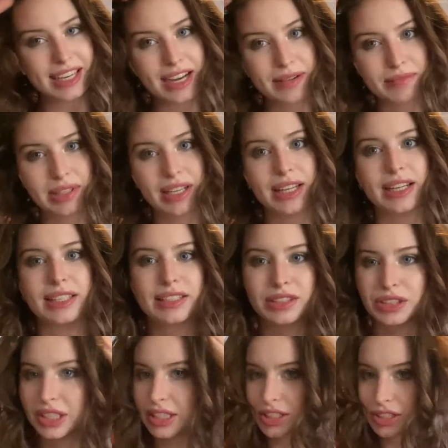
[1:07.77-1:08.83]
I'm like,
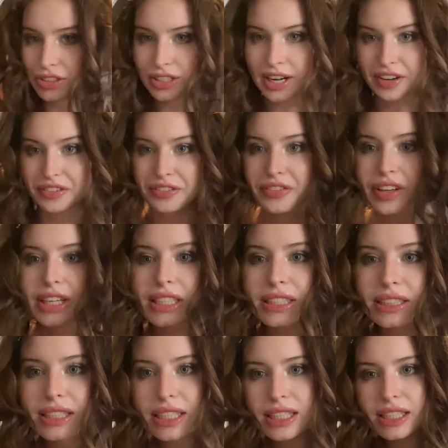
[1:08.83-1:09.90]
do I just try to
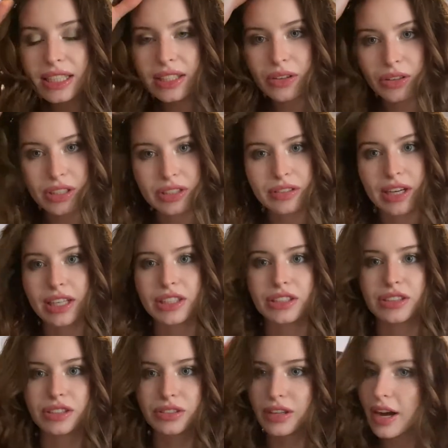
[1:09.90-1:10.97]
fix it or do I
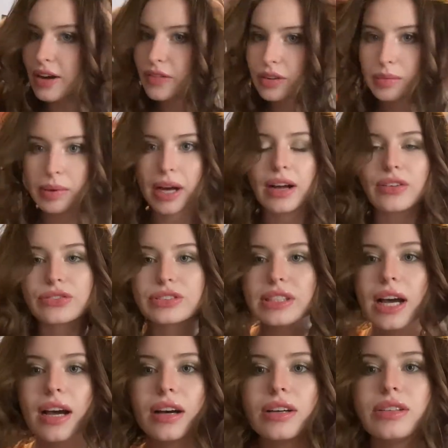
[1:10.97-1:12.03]
just do half up, half
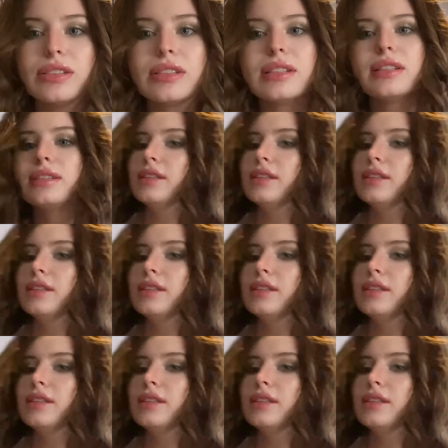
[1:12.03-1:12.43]
down?